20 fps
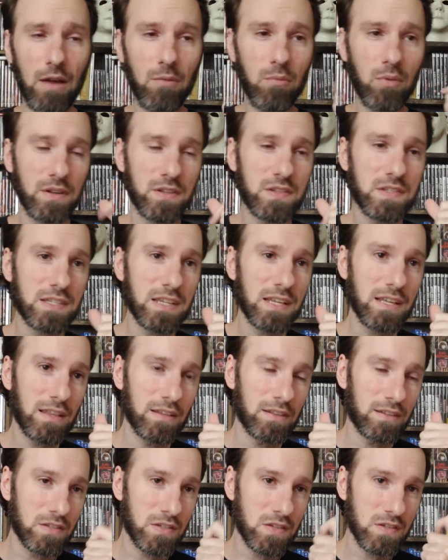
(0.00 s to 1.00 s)
I want to say
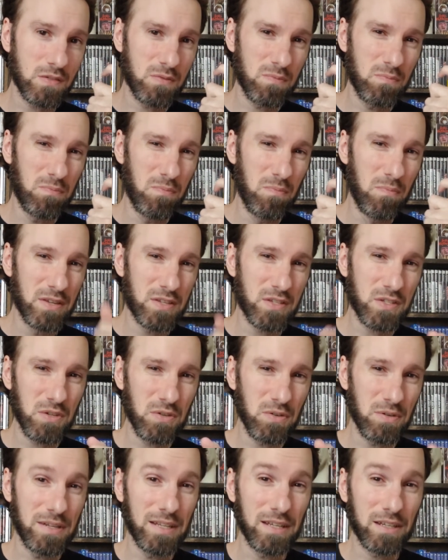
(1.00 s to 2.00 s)
that this is
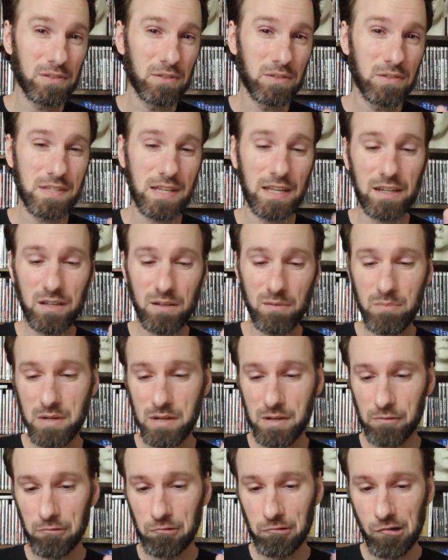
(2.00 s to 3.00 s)
Mr. Nichols. I could
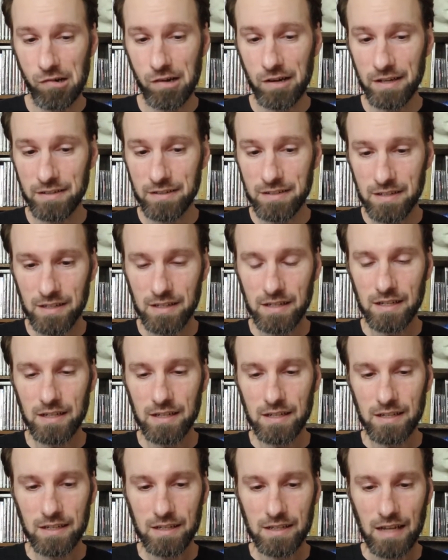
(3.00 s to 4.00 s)
be wrong.
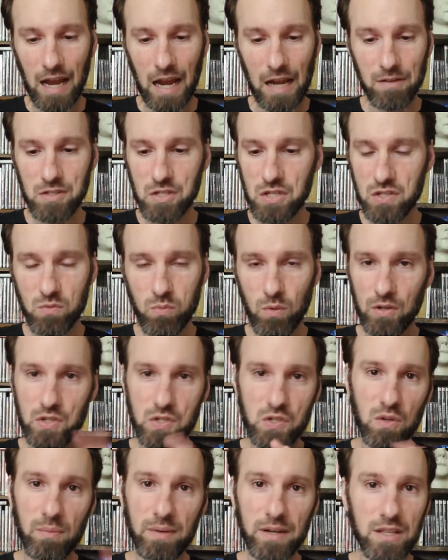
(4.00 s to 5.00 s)
I just watch
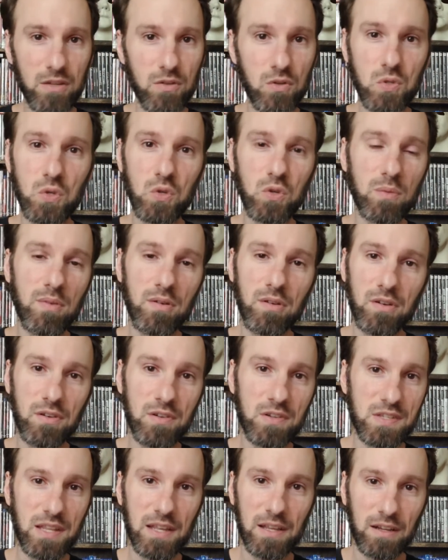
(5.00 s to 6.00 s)
so many
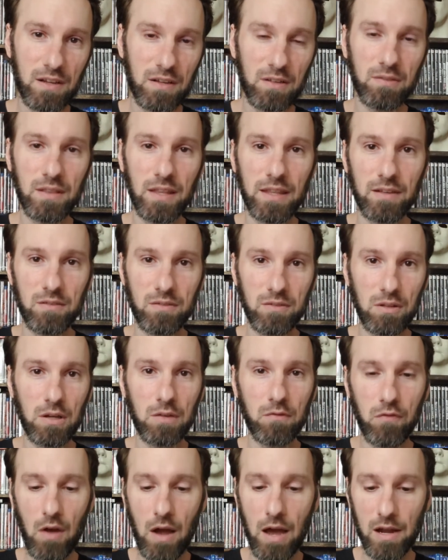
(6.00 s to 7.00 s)
YouTubers that
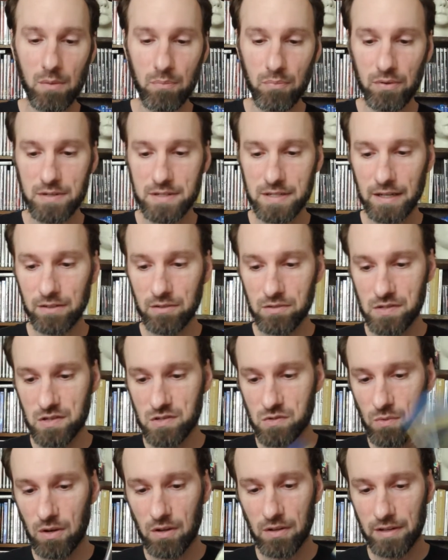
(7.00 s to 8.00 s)
look for out of print titles
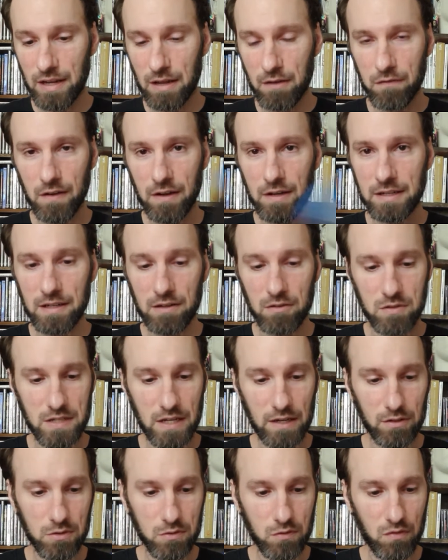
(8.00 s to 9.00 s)
as well, and I find out
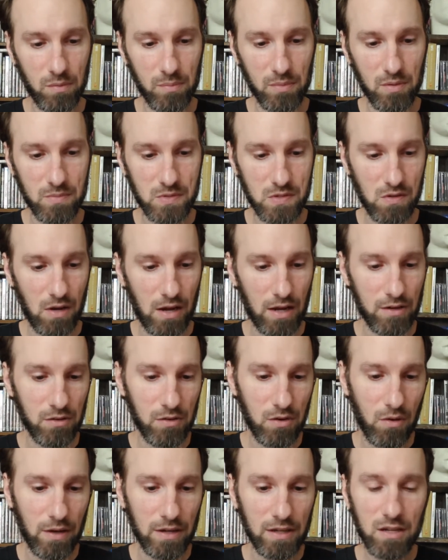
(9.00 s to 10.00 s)
titles from them. So I don't
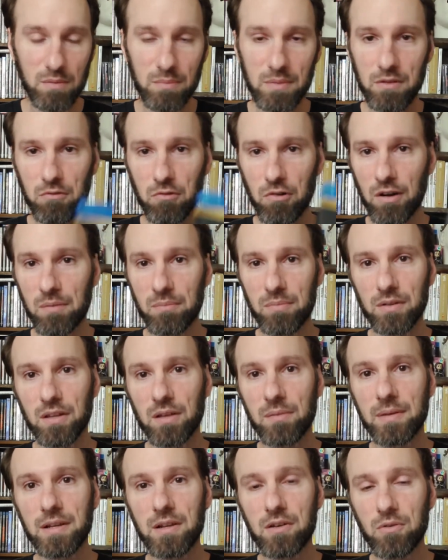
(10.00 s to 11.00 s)
know. I could be wrong, but
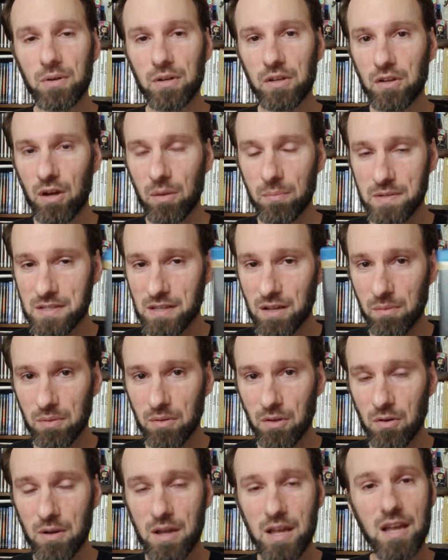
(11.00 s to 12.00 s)
let me know in the comments down
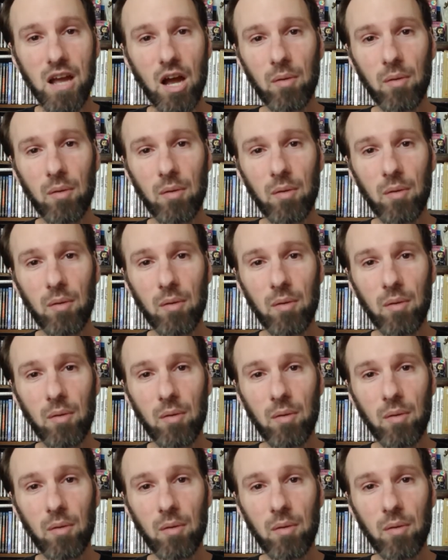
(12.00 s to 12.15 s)
below.